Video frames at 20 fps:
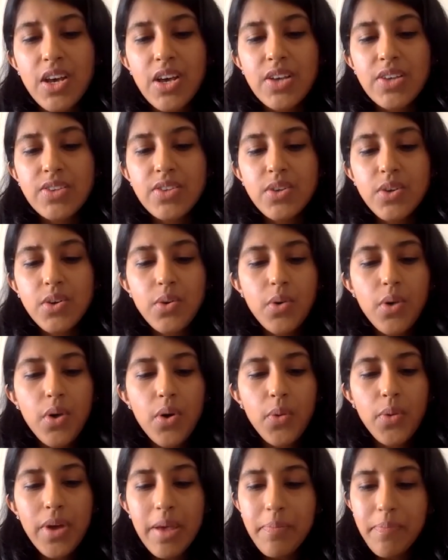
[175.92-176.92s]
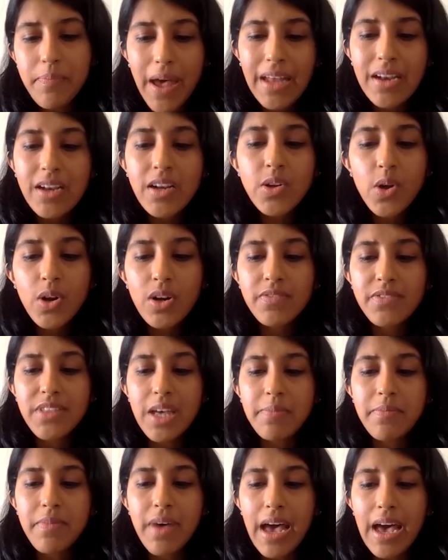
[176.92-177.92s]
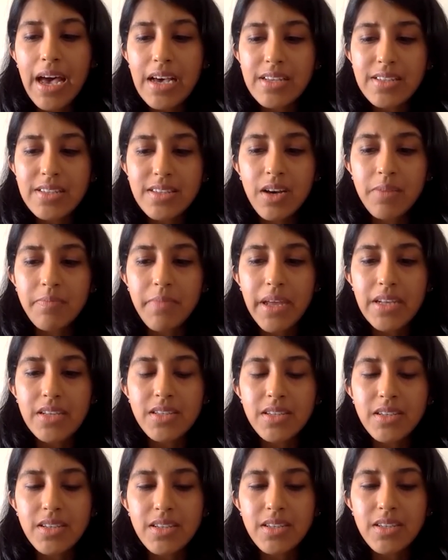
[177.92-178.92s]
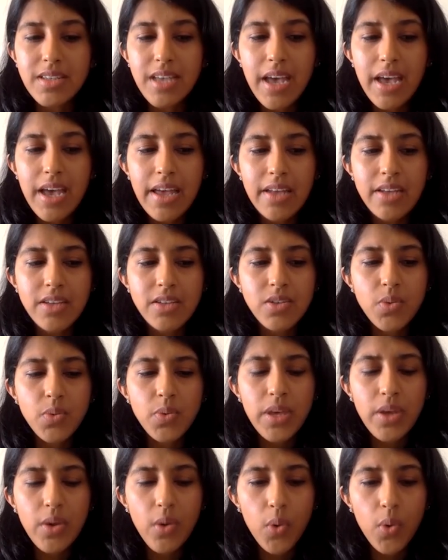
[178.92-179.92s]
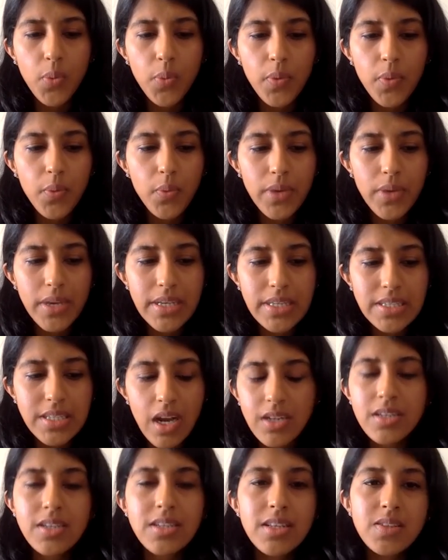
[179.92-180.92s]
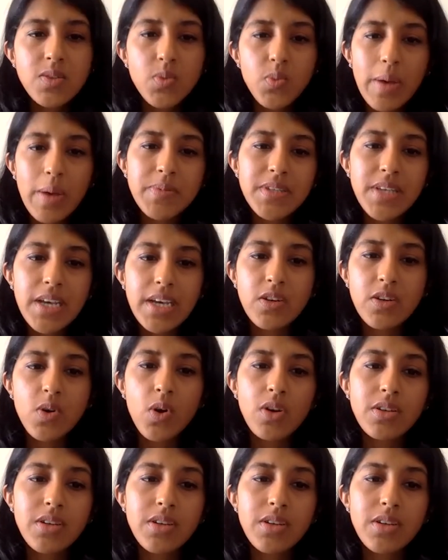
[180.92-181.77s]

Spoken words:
So we empaneled all of them as our mentors, and we started this website called